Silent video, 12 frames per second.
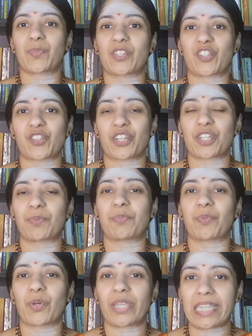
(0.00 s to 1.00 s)
which is going to be
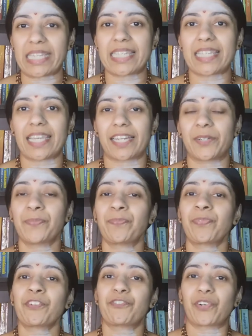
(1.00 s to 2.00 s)
more easier
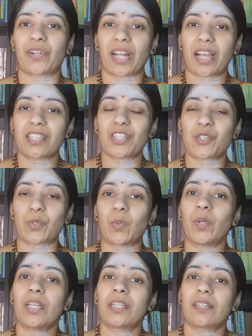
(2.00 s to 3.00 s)
for us
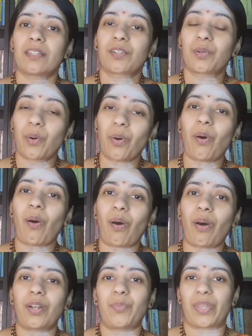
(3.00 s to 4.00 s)
to go
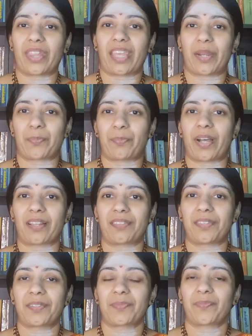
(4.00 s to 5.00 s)
on with their
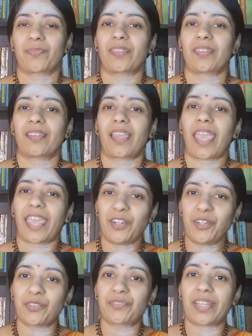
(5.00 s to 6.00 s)
path.
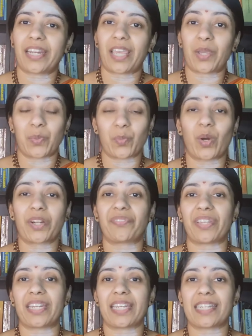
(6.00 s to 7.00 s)
End of the day, what
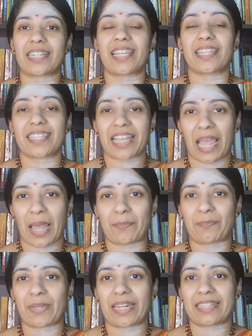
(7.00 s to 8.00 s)
we need is
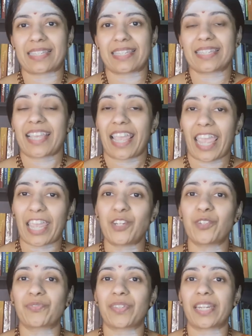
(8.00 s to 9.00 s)
happiness.
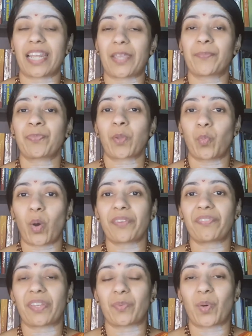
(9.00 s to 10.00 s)
End of the day,
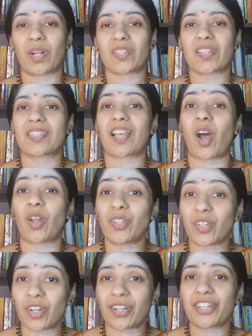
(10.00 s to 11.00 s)
what we want is
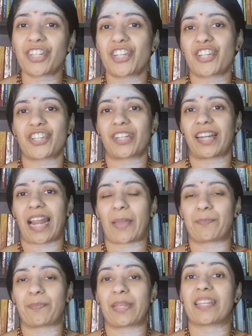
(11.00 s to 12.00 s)
unconditional
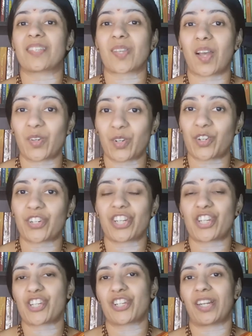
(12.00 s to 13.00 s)
happiness,
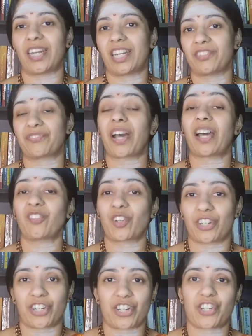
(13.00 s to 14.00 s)
unconditional love,
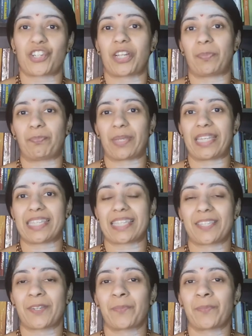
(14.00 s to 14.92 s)
unconditional peace.